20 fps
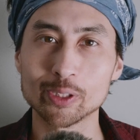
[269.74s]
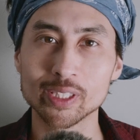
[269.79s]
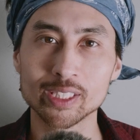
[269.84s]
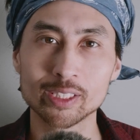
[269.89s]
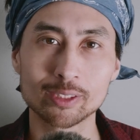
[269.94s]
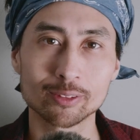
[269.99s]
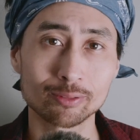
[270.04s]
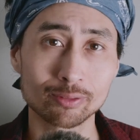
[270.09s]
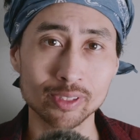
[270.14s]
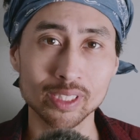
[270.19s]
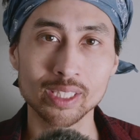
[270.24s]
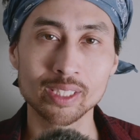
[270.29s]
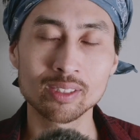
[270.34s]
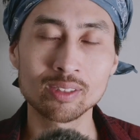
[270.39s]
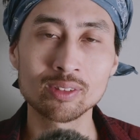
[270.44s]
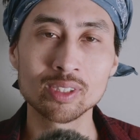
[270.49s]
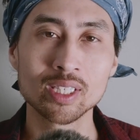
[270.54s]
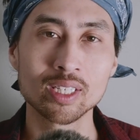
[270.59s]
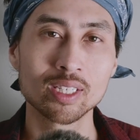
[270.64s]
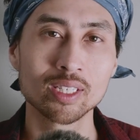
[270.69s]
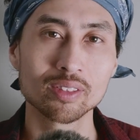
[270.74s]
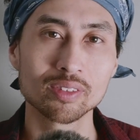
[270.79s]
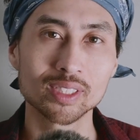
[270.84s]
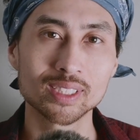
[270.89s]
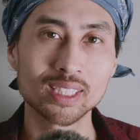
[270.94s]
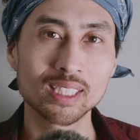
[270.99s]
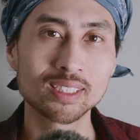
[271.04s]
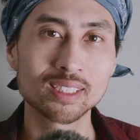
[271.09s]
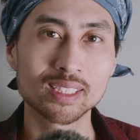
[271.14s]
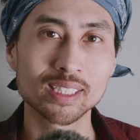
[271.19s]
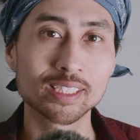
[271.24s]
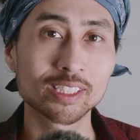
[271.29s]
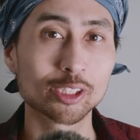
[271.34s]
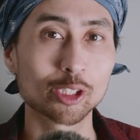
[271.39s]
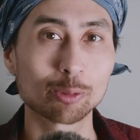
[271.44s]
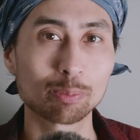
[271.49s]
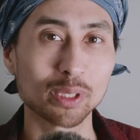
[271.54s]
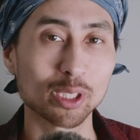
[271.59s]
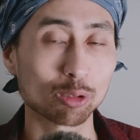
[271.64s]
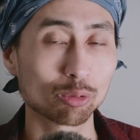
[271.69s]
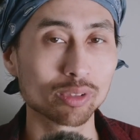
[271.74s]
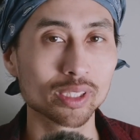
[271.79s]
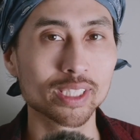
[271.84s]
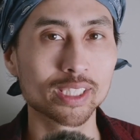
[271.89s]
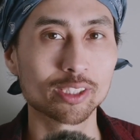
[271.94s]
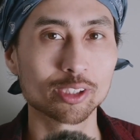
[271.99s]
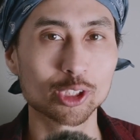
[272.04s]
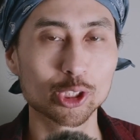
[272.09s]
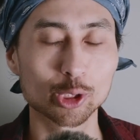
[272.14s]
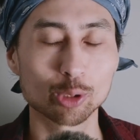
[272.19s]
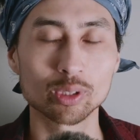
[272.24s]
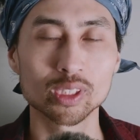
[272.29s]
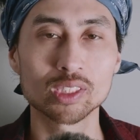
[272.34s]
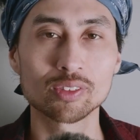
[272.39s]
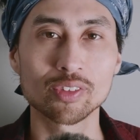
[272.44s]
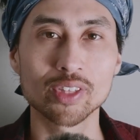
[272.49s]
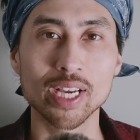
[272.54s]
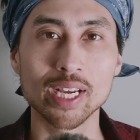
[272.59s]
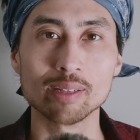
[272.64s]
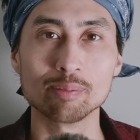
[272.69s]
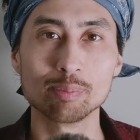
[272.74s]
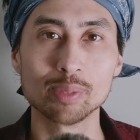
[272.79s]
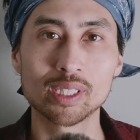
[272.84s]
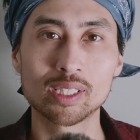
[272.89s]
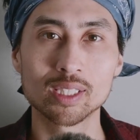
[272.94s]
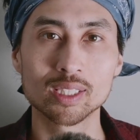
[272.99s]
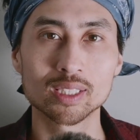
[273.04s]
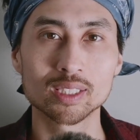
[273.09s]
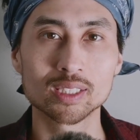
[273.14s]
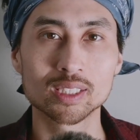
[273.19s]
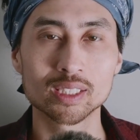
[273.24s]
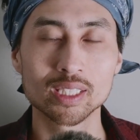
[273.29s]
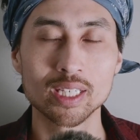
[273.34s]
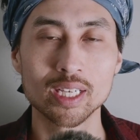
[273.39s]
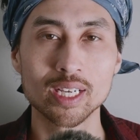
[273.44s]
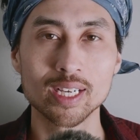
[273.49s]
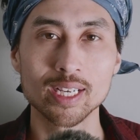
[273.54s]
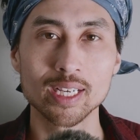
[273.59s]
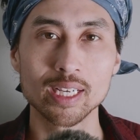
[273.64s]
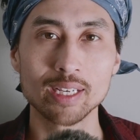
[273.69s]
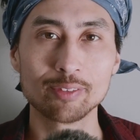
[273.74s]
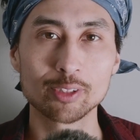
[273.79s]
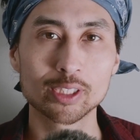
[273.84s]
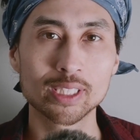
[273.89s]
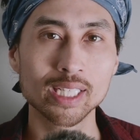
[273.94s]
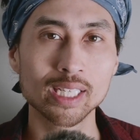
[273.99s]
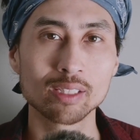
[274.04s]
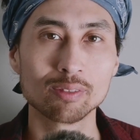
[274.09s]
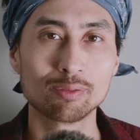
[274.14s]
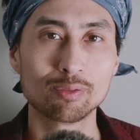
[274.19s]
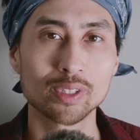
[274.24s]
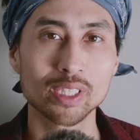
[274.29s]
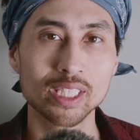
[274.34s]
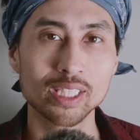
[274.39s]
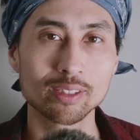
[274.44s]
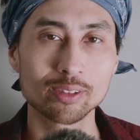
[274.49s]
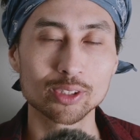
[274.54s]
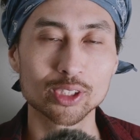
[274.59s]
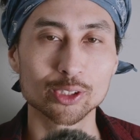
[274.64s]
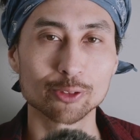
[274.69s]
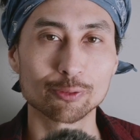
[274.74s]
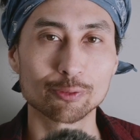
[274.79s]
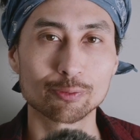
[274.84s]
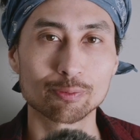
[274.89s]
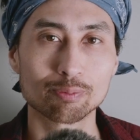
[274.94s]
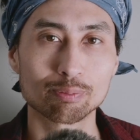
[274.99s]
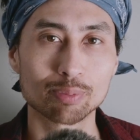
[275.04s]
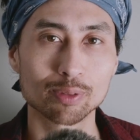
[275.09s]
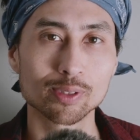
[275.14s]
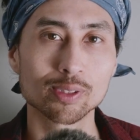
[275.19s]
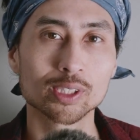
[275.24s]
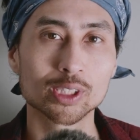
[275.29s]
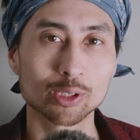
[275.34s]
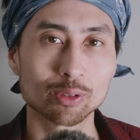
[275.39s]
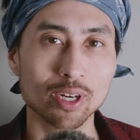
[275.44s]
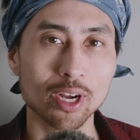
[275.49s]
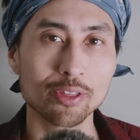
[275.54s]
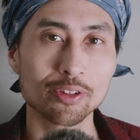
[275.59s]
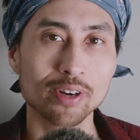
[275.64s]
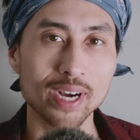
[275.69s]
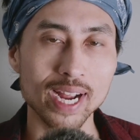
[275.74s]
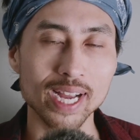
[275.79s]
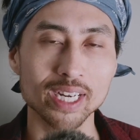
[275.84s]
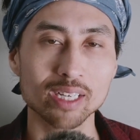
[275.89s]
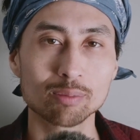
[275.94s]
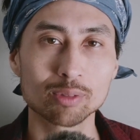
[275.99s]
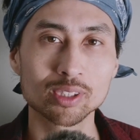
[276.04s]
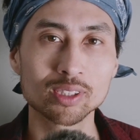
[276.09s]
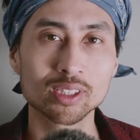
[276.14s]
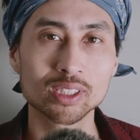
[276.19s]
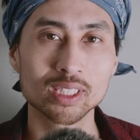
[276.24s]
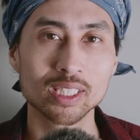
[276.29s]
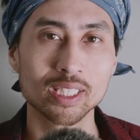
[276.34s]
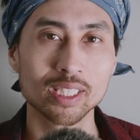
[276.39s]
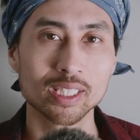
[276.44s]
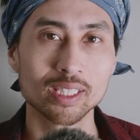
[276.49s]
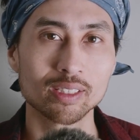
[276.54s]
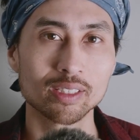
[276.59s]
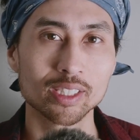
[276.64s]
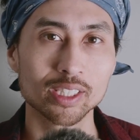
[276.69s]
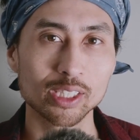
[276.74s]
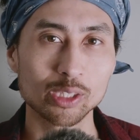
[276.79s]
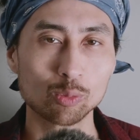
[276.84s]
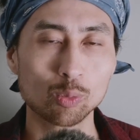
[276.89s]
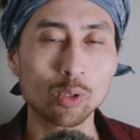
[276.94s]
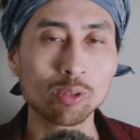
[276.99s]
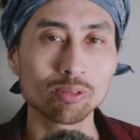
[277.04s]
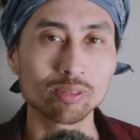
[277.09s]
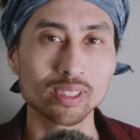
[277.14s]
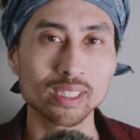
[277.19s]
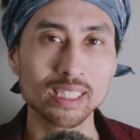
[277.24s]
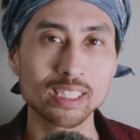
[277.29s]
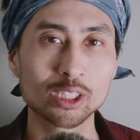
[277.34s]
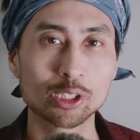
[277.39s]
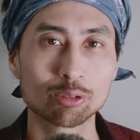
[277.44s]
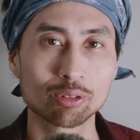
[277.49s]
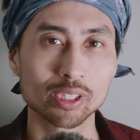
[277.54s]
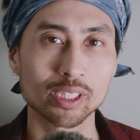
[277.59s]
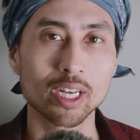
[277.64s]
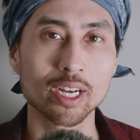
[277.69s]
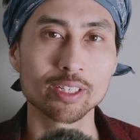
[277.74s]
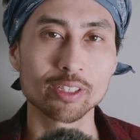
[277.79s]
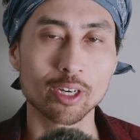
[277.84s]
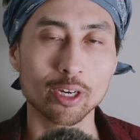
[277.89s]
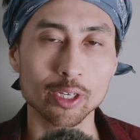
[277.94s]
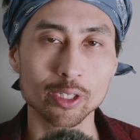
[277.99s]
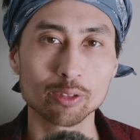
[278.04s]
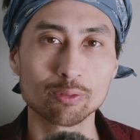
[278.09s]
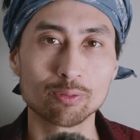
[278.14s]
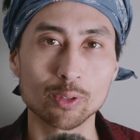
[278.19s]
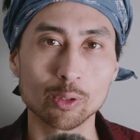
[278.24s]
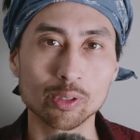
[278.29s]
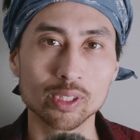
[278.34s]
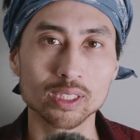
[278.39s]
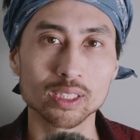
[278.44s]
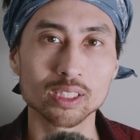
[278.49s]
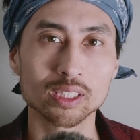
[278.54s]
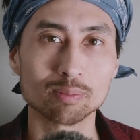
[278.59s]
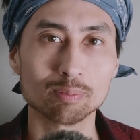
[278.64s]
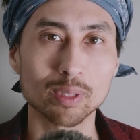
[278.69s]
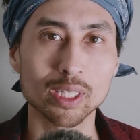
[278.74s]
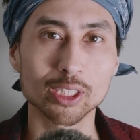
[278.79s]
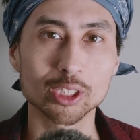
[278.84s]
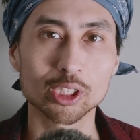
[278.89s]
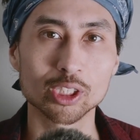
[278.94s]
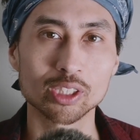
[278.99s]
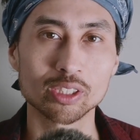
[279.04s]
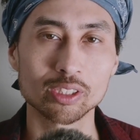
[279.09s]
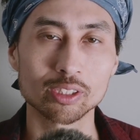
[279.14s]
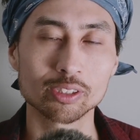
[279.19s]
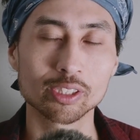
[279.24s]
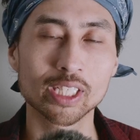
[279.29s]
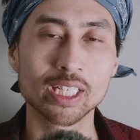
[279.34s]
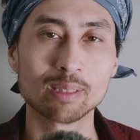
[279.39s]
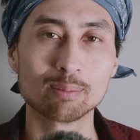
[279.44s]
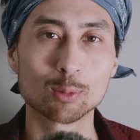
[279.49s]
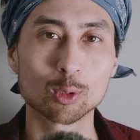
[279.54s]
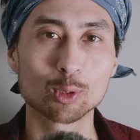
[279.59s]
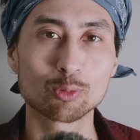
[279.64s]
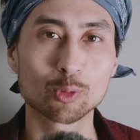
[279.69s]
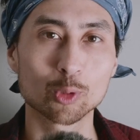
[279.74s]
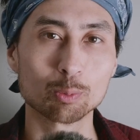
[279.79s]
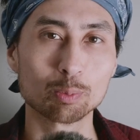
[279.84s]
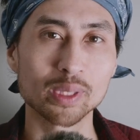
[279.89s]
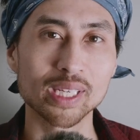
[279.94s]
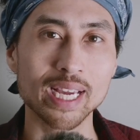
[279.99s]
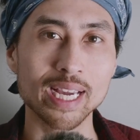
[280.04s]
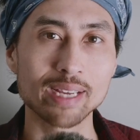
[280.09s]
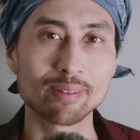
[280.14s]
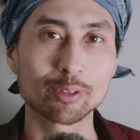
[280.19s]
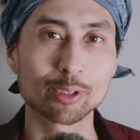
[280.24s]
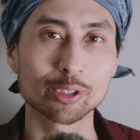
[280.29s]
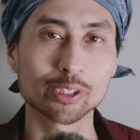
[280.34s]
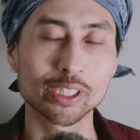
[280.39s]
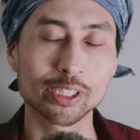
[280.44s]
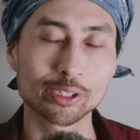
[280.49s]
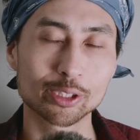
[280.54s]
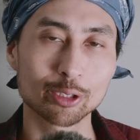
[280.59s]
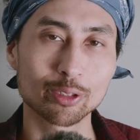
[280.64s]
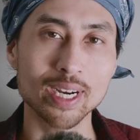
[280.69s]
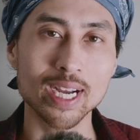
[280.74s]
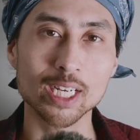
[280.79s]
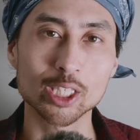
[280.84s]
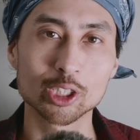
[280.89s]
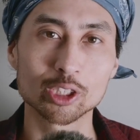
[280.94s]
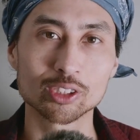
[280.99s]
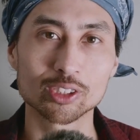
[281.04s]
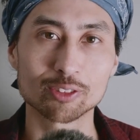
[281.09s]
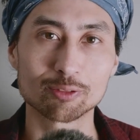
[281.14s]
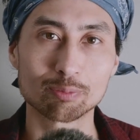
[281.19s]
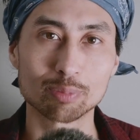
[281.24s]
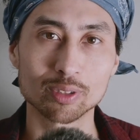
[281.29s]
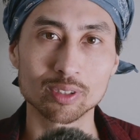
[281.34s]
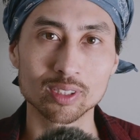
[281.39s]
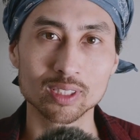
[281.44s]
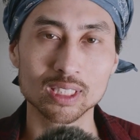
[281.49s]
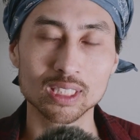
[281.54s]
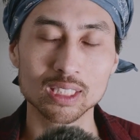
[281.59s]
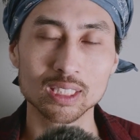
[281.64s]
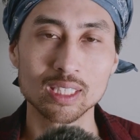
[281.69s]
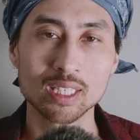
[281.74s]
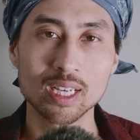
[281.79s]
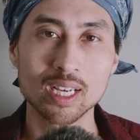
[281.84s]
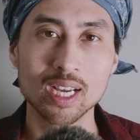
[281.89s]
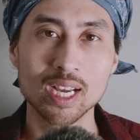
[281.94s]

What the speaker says: you're into video, the Z6 could be a really good choice for that, because if you're taking videos of birds or other animals, you won't need to rely on autofocus as much. You're looking more for behavioral interactions of birds.